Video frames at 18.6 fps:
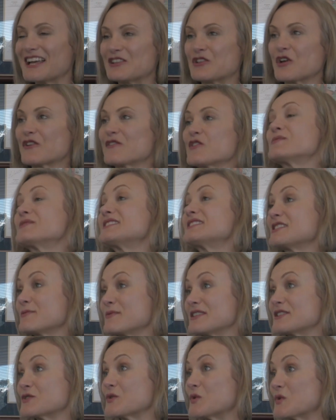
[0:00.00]
A lot of the
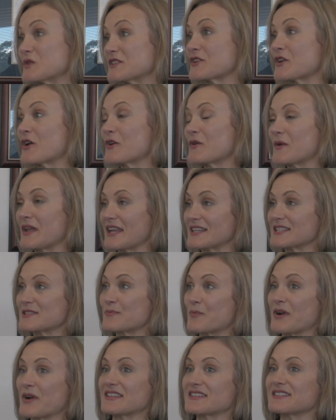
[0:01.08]
participants also
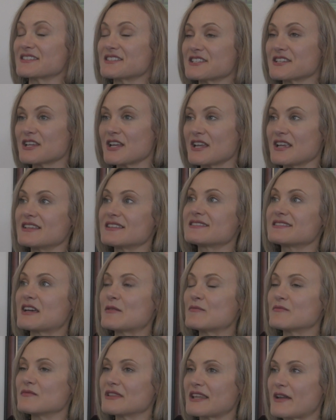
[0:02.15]
expressed
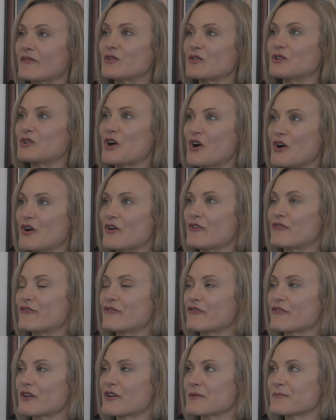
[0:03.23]
some level
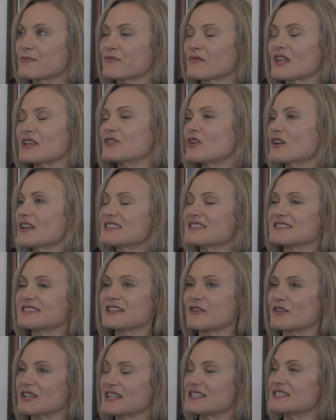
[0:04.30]
of not
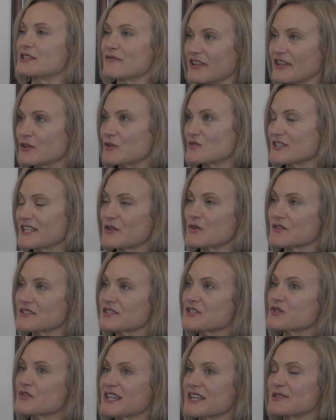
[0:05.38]
necessarily difficulty or
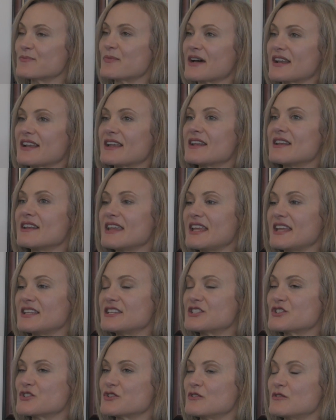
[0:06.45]
stress, but a need
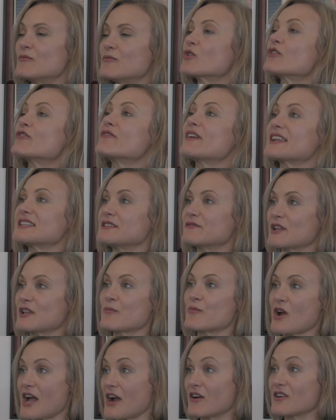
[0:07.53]
to more effectively
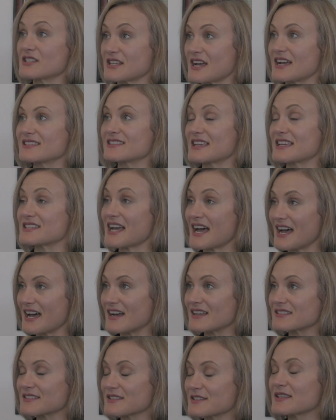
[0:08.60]
prioritise their
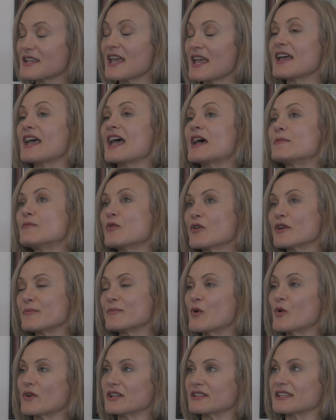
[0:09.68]
tasks, and more
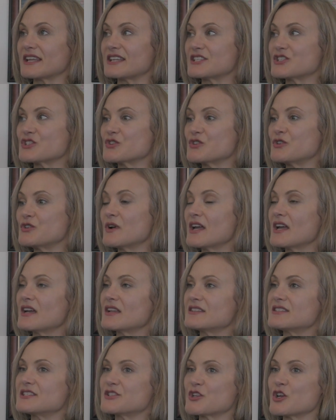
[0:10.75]
importantly to
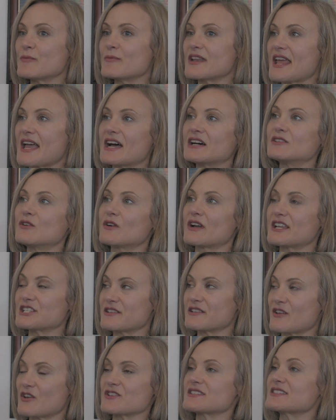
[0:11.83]
determine how long
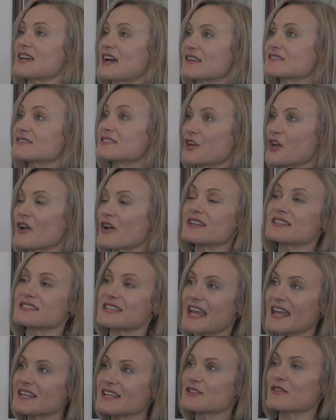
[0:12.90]
each of those tasks are going to
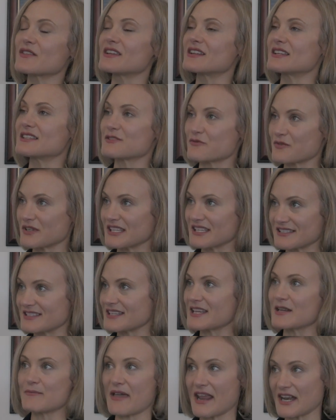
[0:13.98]
take so that it's
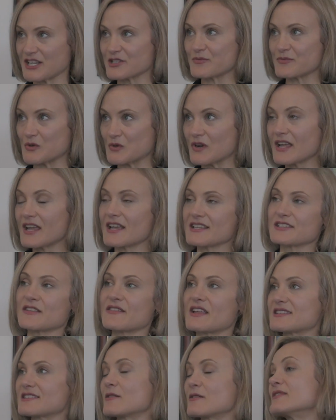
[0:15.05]
realistic and manageable. So
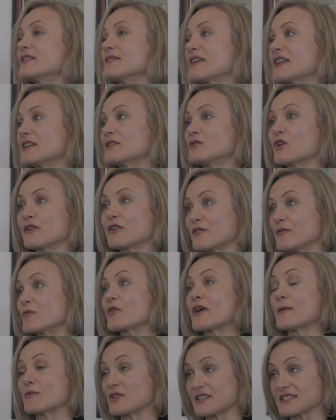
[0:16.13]
that's something that a lot of them
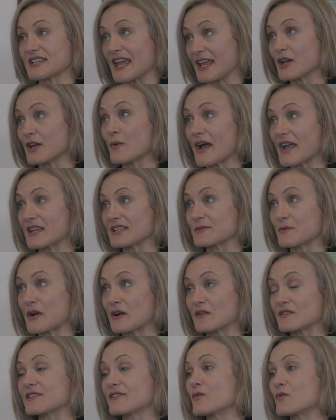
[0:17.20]
were able to take away as
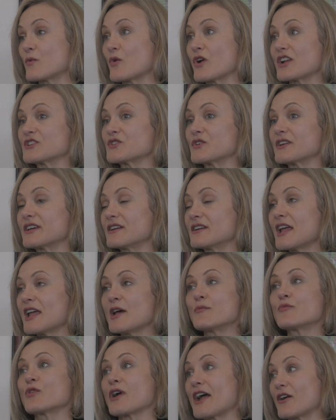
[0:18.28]
well. So we worked on a
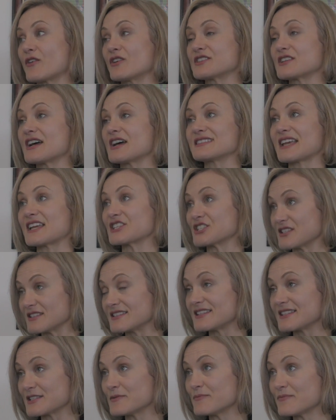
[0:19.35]
prioritisation
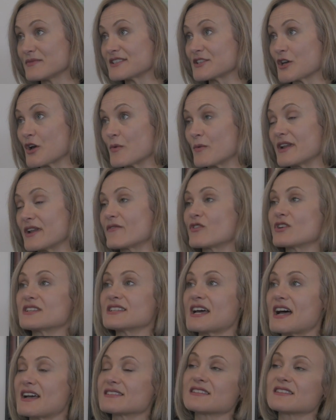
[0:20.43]
system, so whenever a
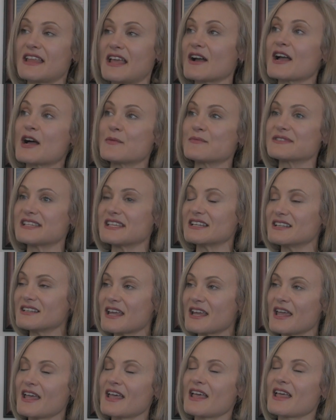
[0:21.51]
task now comes
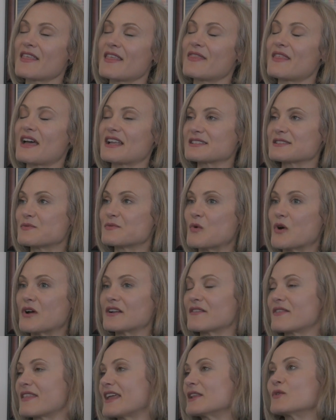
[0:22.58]
in, that's
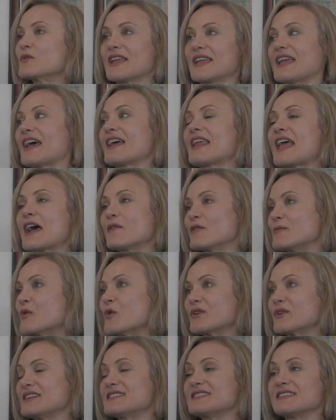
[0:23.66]
what they're looking at. How
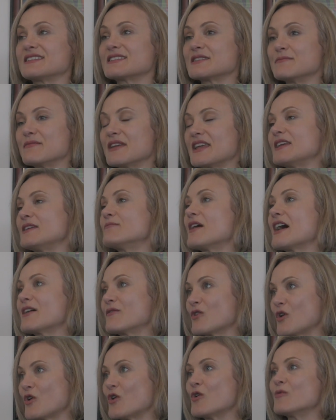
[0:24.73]
important is it to me, my
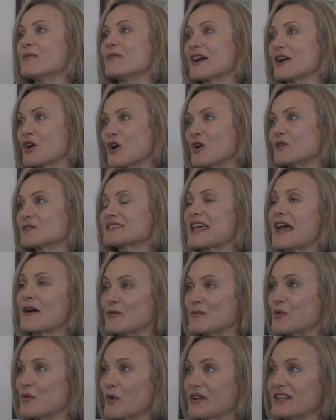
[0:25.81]
role, my goals? How
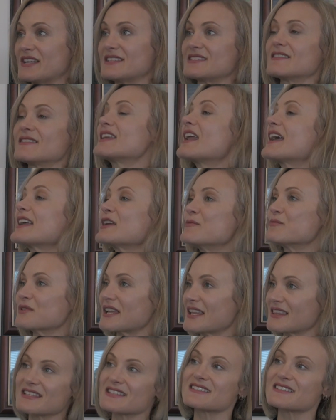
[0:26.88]
important is it that I
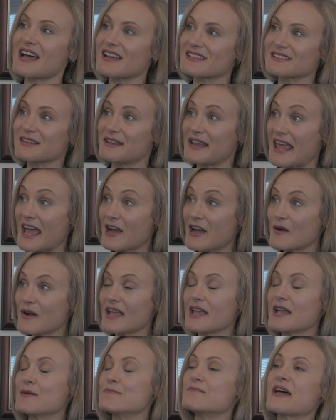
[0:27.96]
complete this task now?
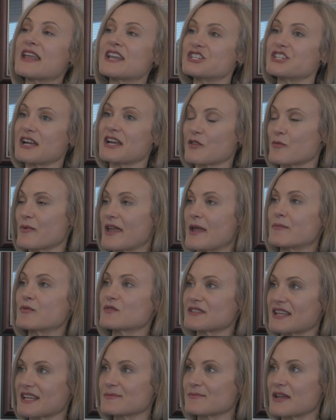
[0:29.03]
Managing other
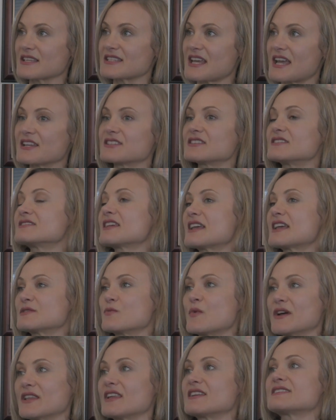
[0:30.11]
people's expectations, as
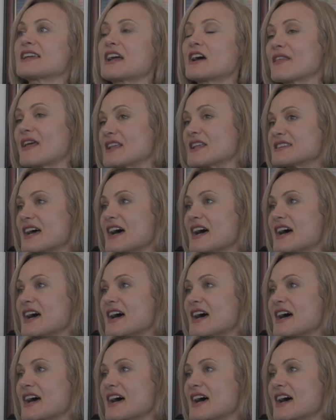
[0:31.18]
well as how that